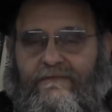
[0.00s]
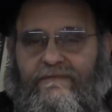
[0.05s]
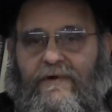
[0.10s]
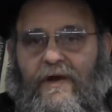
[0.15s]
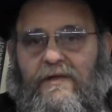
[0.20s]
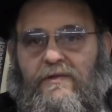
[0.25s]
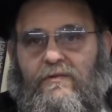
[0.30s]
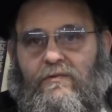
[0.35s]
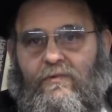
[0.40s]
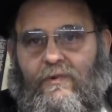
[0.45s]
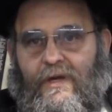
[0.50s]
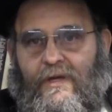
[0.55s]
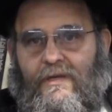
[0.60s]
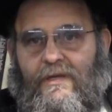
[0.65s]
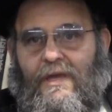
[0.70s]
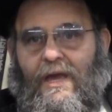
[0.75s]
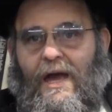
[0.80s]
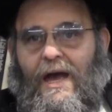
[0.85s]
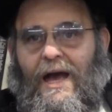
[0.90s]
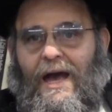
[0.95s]
to find a
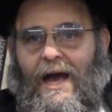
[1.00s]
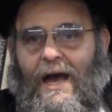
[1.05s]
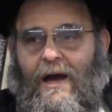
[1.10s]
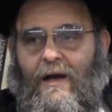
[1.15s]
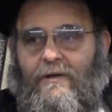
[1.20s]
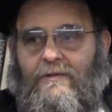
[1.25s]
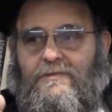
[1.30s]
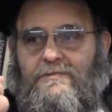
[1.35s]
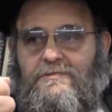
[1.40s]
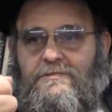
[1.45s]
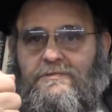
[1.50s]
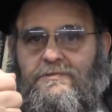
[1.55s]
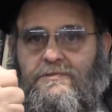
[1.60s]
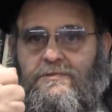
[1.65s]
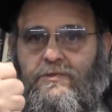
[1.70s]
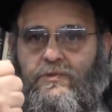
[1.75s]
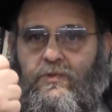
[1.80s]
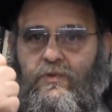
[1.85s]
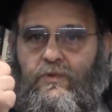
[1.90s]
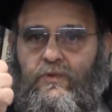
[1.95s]
way how
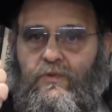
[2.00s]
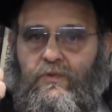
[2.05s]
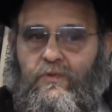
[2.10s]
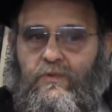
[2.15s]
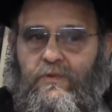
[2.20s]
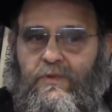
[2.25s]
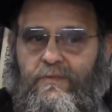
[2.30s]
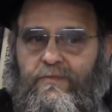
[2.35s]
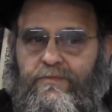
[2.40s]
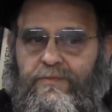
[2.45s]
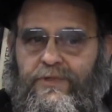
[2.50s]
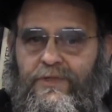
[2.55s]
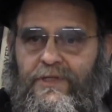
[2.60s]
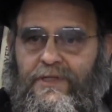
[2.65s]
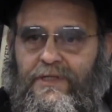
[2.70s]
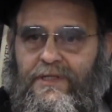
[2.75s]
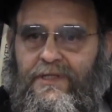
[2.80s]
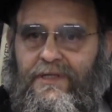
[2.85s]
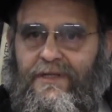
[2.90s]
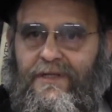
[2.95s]
to
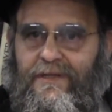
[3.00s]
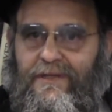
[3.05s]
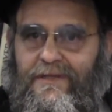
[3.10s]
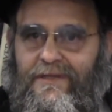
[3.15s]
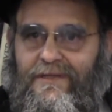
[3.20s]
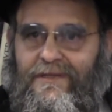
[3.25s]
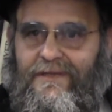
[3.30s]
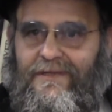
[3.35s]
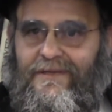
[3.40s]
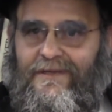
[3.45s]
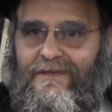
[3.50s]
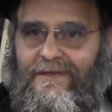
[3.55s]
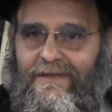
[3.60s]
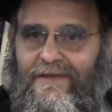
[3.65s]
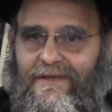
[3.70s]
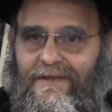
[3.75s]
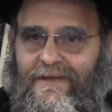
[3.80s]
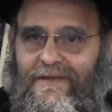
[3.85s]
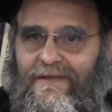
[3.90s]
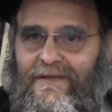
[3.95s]
politically
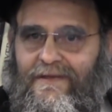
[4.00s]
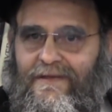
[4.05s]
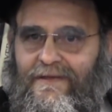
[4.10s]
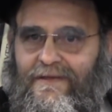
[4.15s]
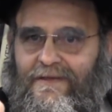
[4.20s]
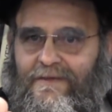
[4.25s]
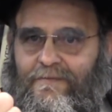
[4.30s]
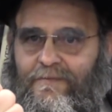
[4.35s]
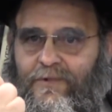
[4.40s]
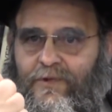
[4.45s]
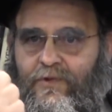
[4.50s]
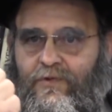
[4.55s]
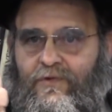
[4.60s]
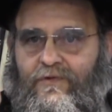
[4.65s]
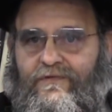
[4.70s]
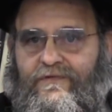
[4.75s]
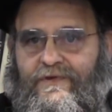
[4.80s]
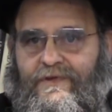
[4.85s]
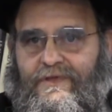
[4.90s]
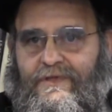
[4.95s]

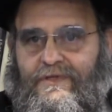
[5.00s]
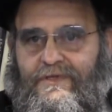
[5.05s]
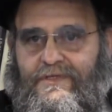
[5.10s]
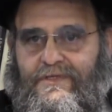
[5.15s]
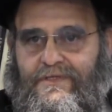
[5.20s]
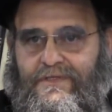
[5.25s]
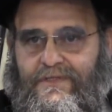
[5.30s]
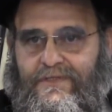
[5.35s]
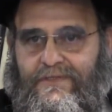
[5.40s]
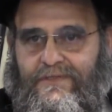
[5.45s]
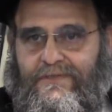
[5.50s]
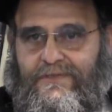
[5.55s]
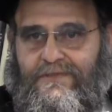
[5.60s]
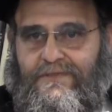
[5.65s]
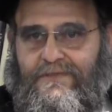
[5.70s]
maneuver this